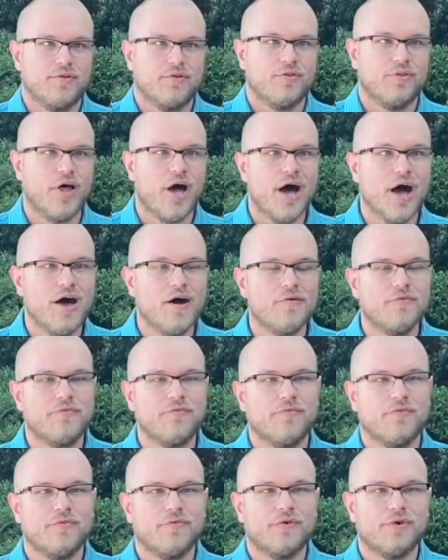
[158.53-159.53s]
Love
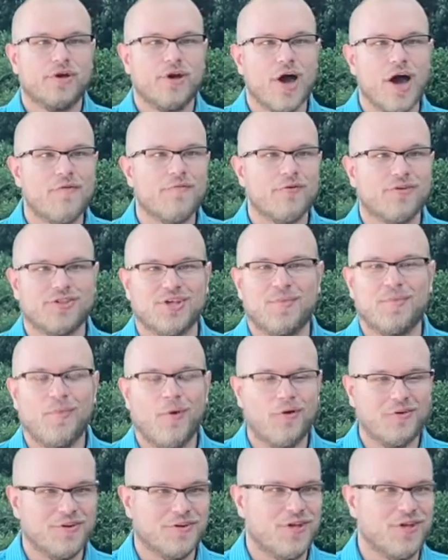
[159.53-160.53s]
covers a
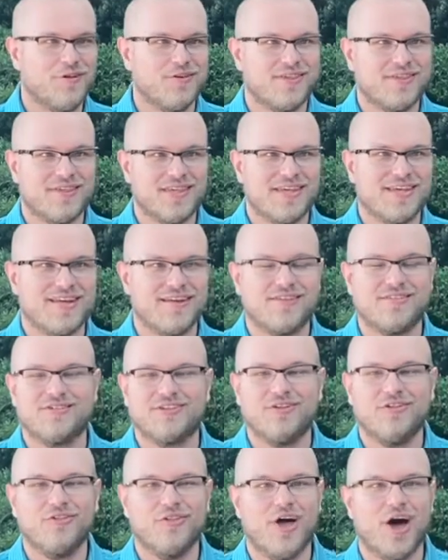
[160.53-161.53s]
multitude of sins.
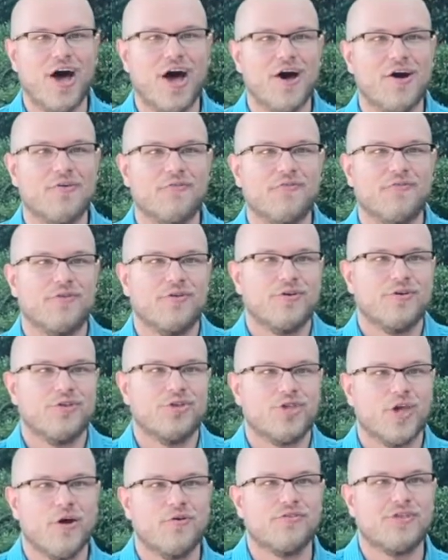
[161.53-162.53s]
Love
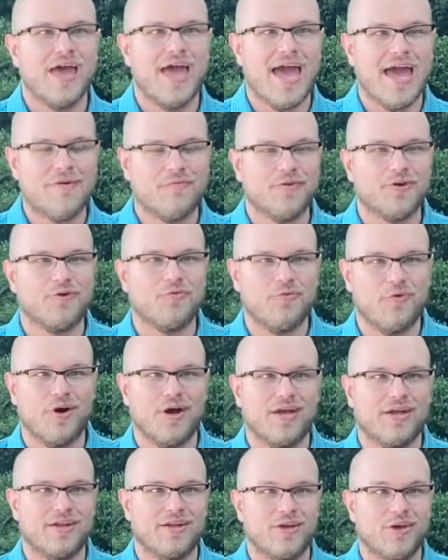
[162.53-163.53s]
shows
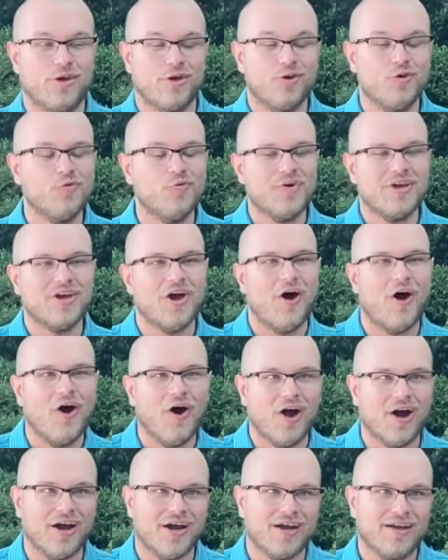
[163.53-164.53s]
everyone who we
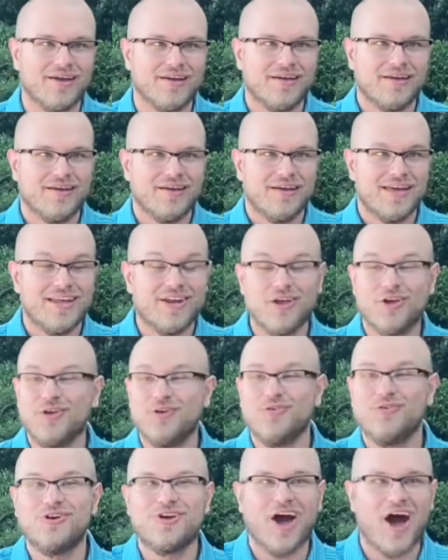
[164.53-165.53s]
are and
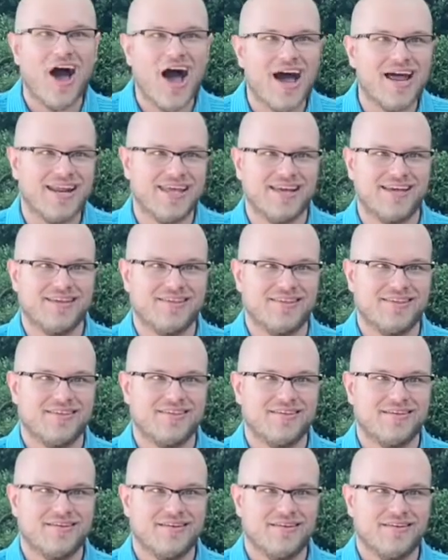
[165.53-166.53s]
who God
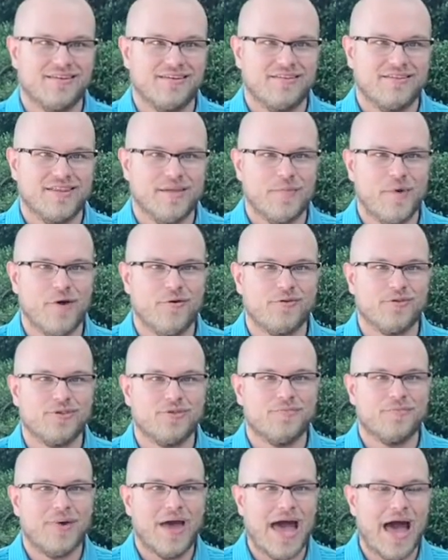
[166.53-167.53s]
is the
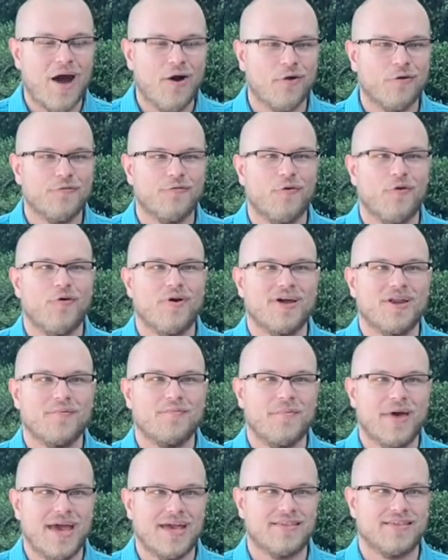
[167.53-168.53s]
most powerful and
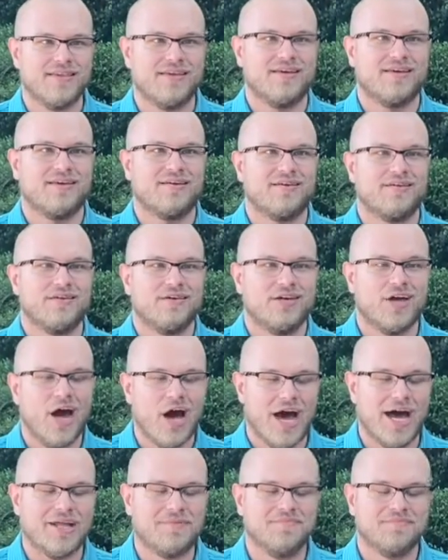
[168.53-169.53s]
amazing
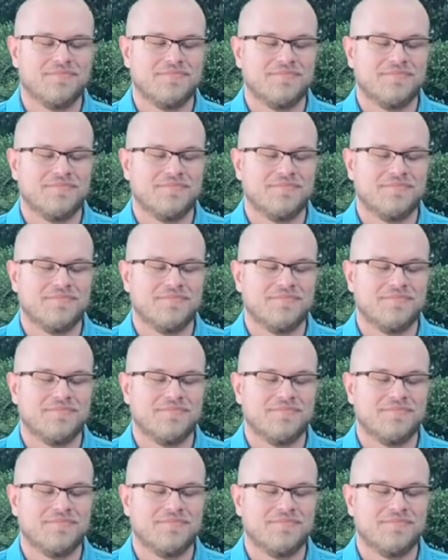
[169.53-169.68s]
God.